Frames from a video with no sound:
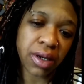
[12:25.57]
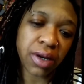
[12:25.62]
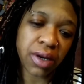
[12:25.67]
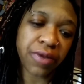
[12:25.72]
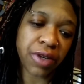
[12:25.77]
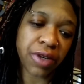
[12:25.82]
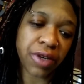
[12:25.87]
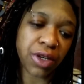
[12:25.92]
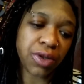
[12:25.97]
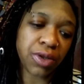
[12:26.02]

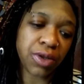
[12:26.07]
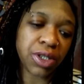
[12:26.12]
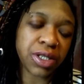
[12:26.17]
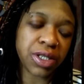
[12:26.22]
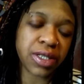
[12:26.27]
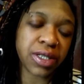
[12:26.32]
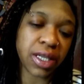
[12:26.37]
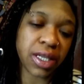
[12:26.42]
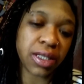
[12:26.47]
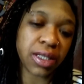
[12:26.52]
for you to
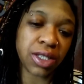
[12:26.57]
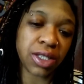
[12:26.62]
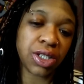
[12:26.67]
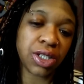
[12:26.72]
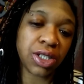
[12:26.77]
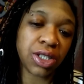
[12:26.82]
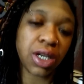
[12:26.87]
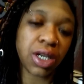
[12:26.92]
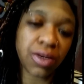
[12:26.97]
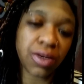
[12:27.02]
just get the
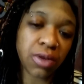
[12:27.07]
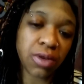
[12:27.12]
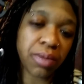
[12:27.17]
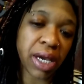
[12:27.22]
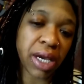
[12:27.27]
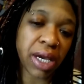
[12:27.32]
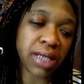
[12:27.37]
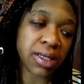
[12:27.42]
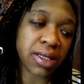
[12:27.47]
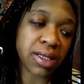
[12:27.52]
general
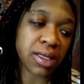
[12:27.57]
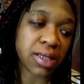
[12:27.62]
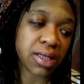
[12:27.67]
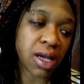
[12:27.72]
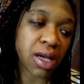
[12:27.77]
basis